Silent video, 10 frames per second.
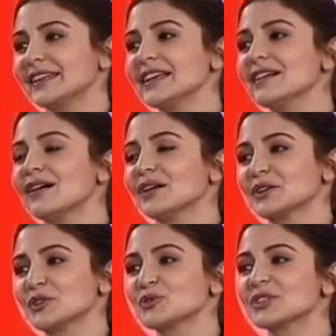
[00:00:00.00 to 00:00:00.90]
think to
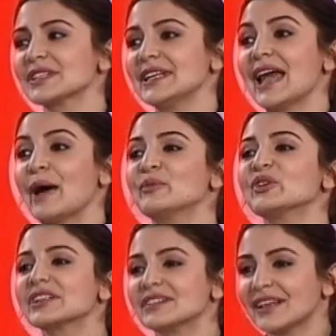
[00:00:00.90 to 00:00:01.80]
just
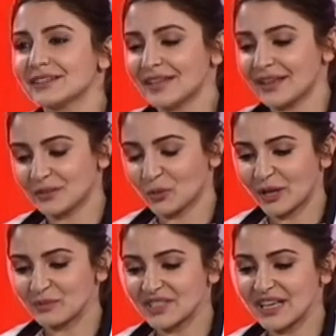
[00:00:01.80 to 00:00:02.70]
elaborate that what
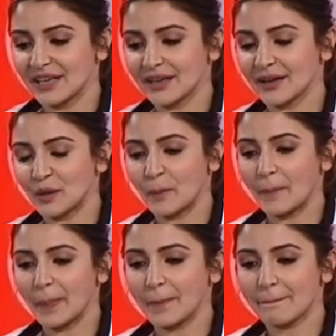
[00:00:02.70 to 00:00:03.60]
I'm saying,
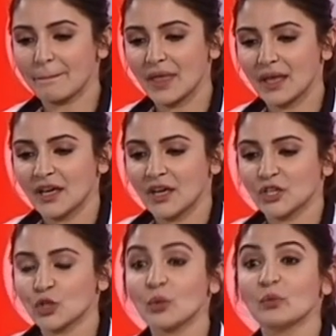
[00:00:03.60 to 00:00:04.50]

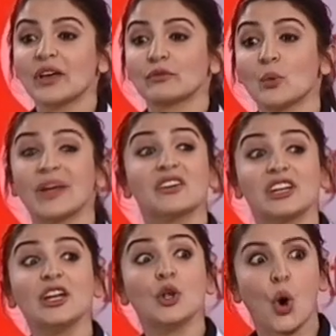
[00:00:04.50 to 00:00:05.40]
you know, we have to wait
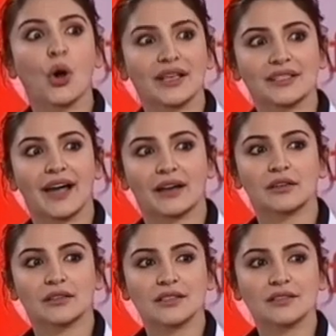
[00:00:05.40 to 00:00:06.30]
really long as
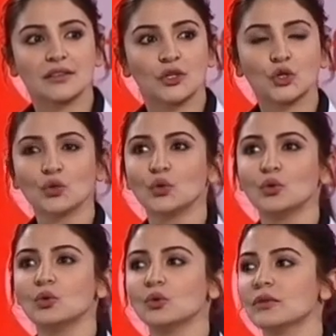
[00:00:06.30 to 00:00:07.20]
actors to